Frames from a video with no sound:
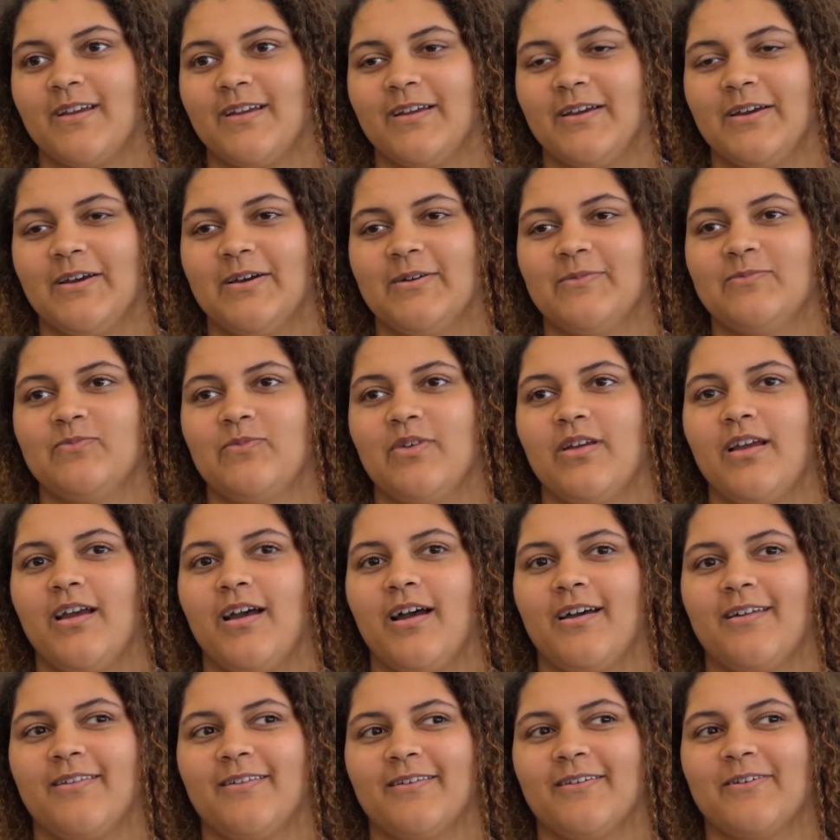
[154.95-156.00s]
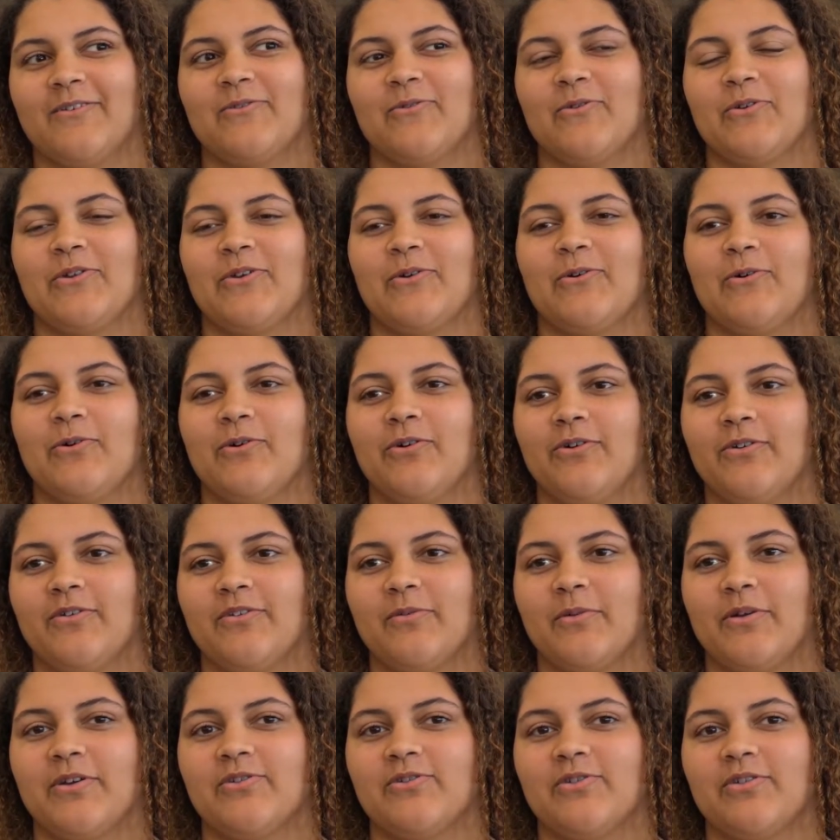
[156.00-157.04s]
Yeah. I think it's really cool,
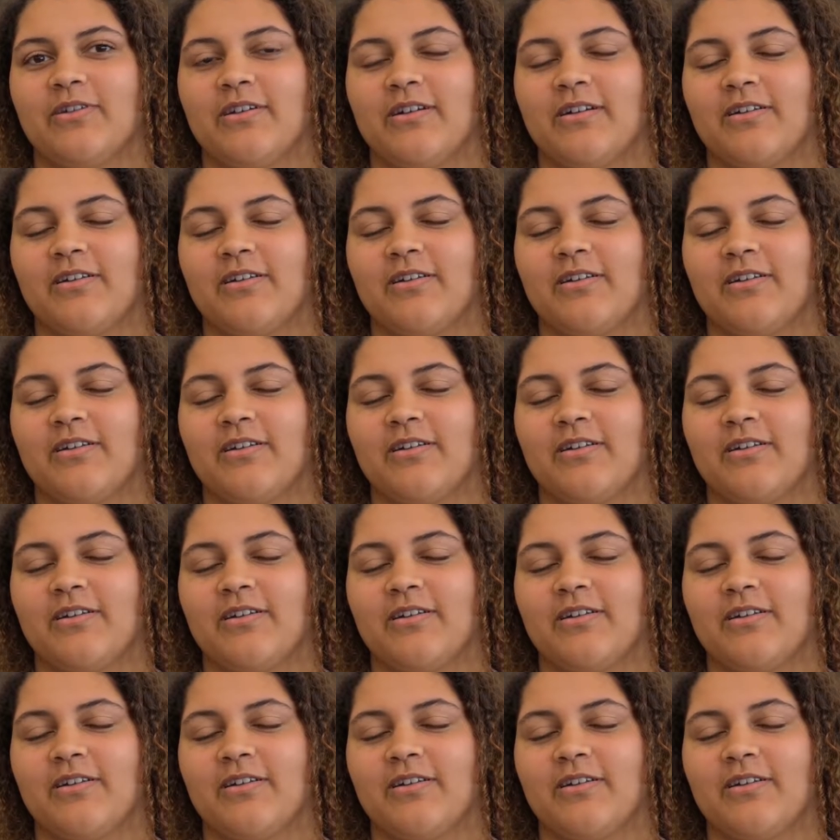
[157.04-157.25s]
especially